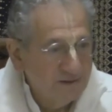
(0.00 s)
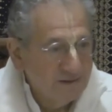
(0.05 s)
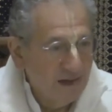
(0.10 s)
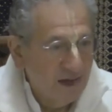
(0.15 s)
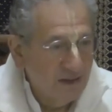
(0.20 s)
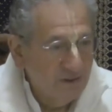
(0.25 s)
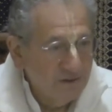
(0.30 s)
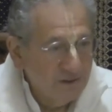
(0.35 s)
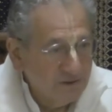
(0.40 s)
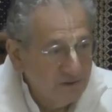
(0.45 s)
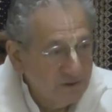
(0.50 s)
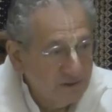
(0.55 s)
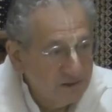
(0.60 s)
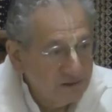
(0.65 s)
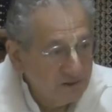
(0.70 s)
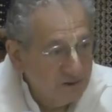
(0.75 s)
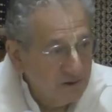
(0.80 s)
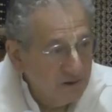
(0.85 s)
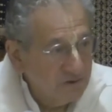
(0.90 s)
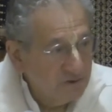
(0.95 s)
How are they going to
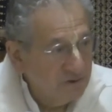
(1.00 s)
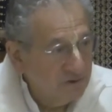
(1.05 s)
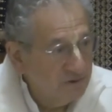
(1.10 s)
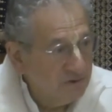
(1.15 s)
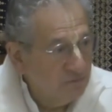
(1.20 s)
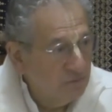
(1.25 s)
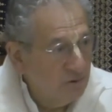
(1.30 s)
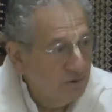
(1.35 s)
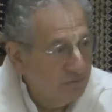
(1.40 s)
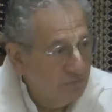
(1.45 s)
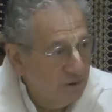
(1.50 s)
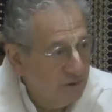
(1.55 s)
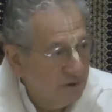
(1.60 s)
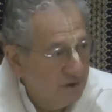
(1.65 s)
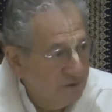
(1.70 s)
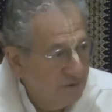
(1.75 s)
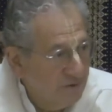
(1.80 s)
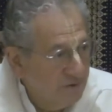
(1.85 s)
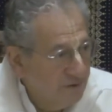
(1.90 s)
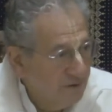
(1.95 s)
surrender in one
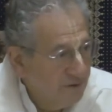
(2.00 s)
minute?